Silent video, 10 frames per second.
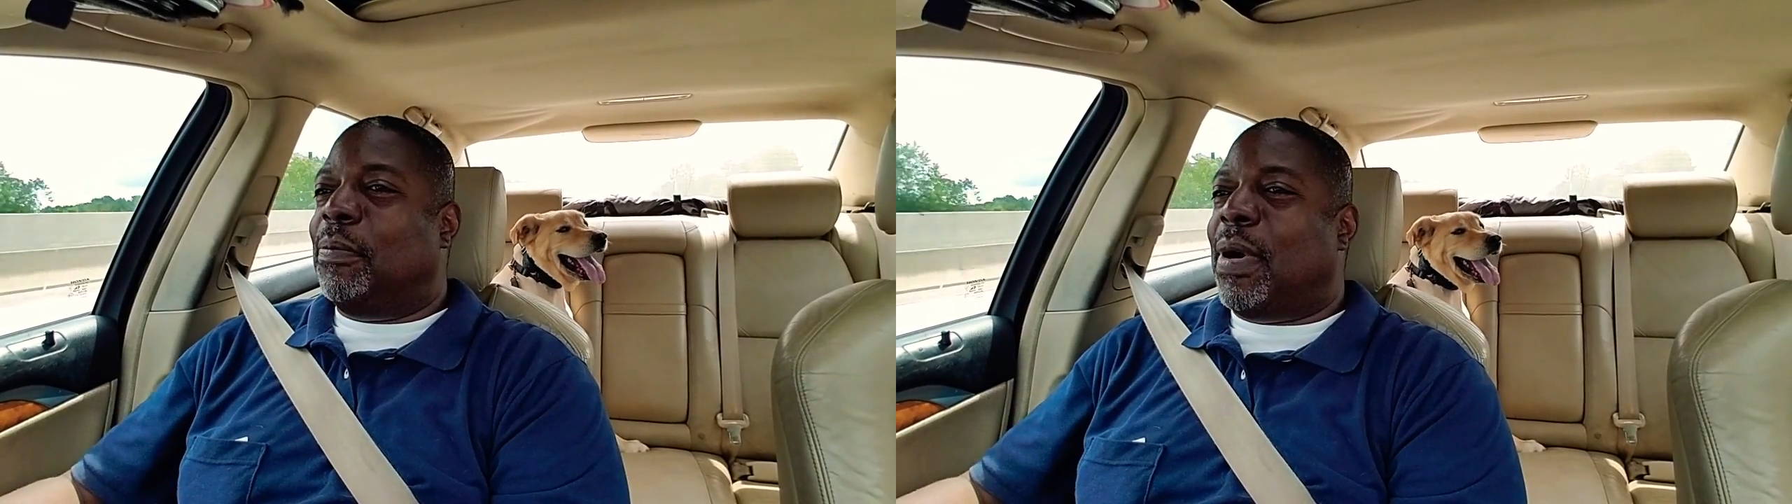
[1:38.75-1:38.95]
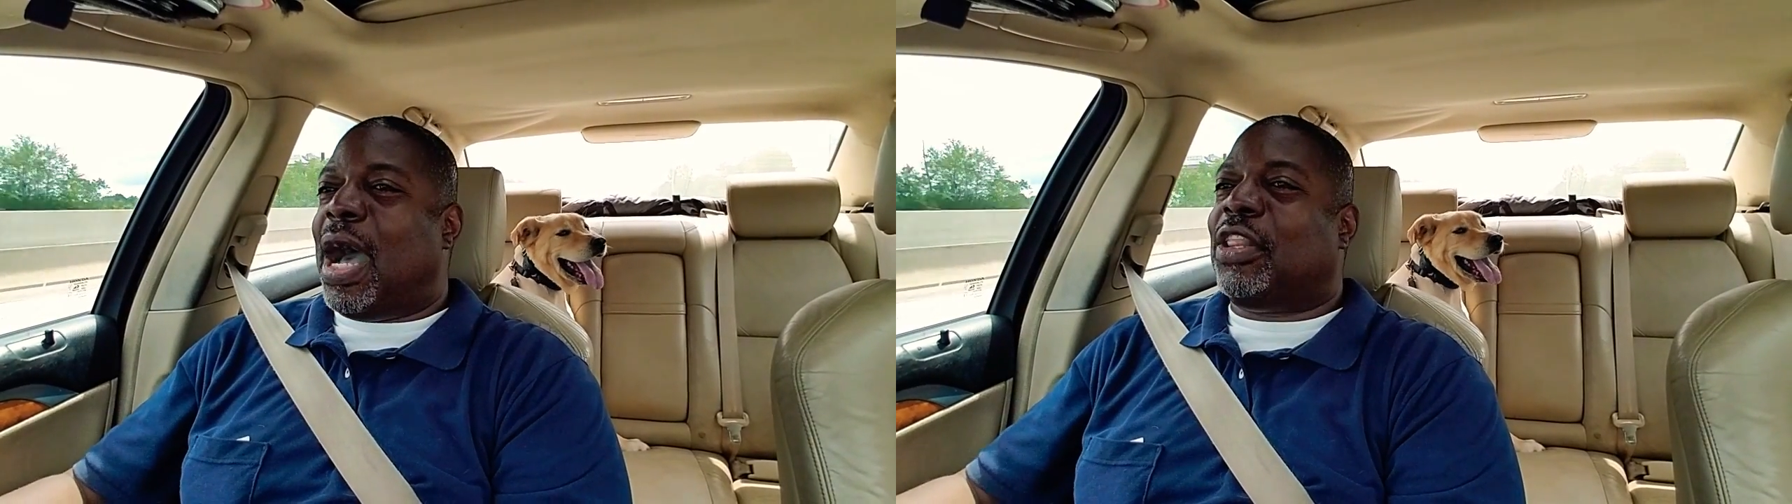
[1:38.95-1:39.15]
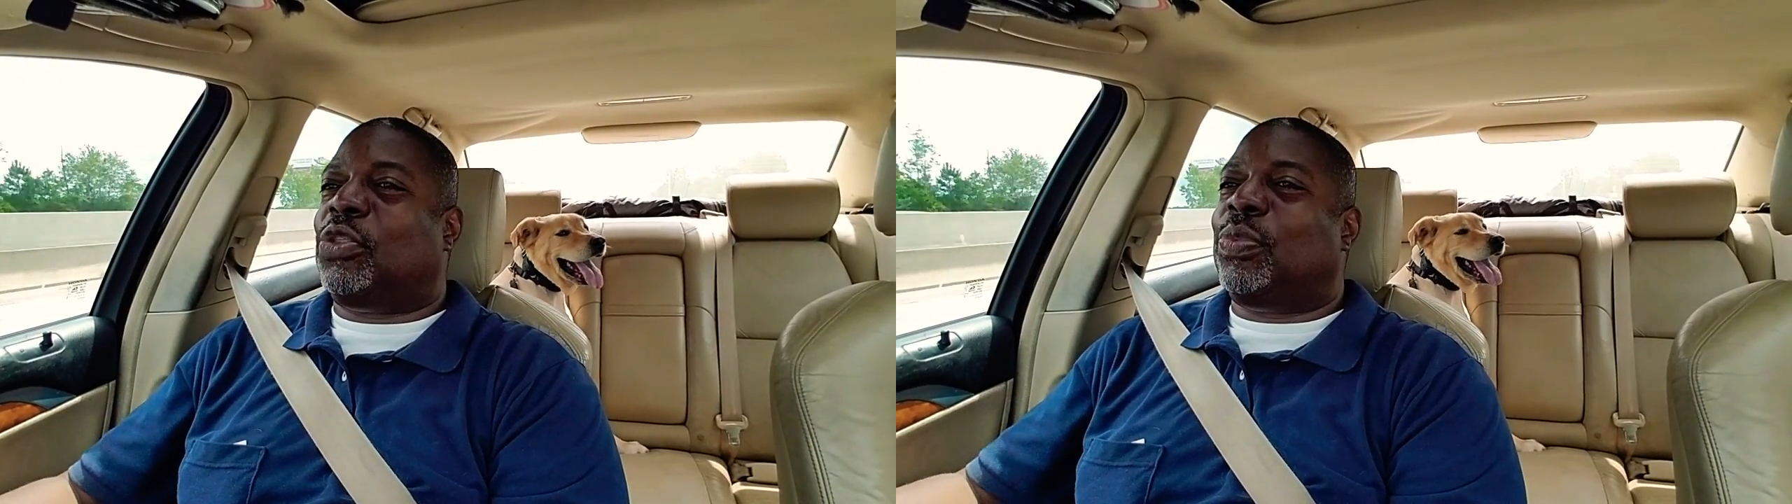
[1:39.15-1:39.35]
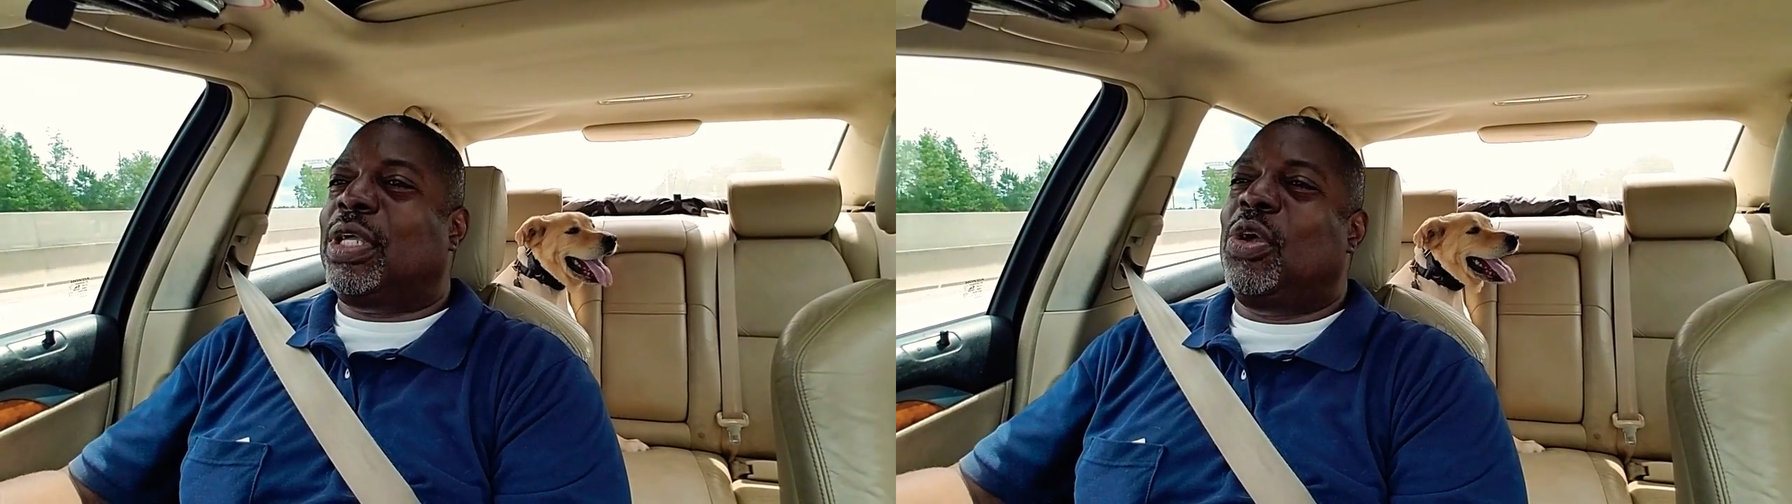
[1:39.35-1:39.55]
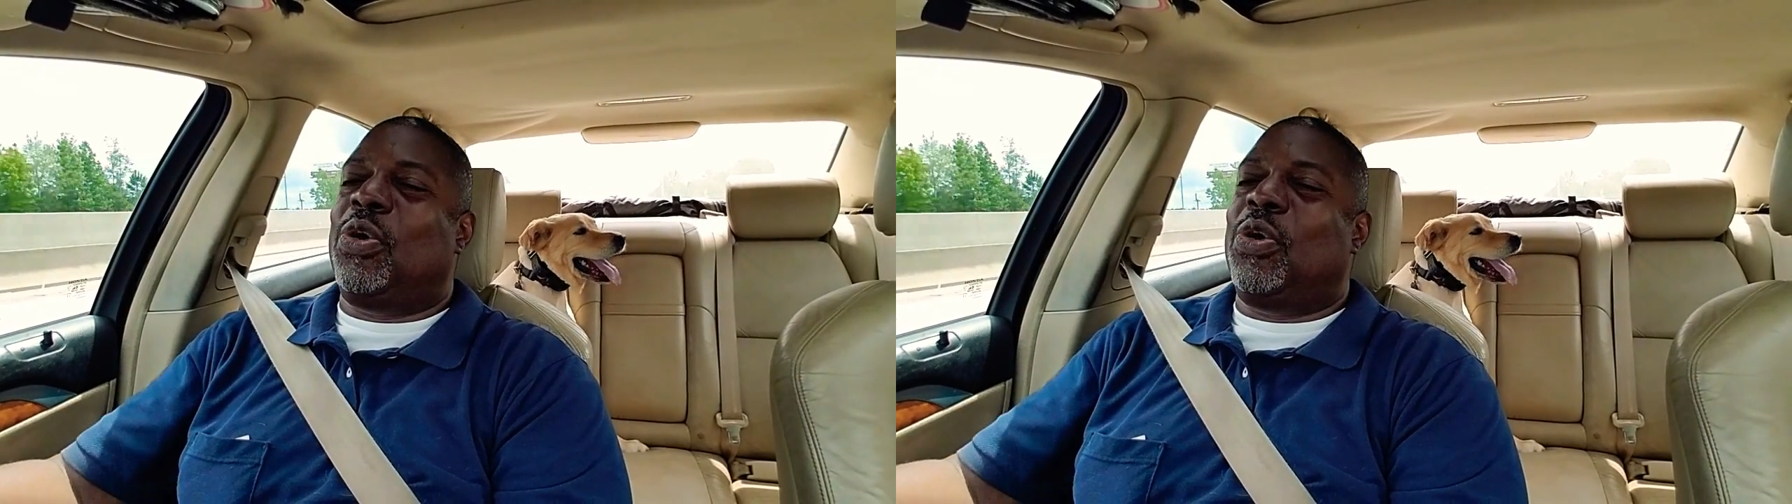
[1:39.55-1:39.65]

my three